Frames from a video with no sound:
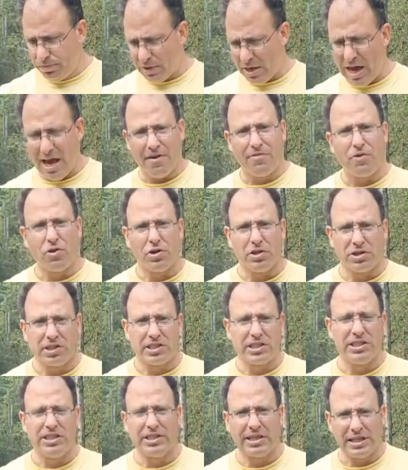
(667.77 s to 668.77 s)
ever
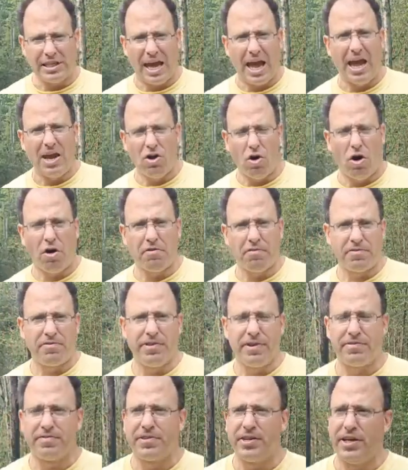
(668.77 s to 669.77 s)
seen an
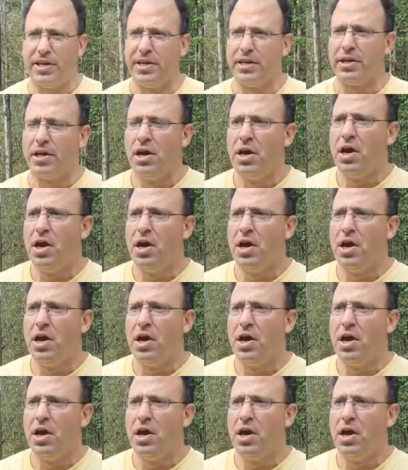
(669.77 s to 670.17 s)
AR-15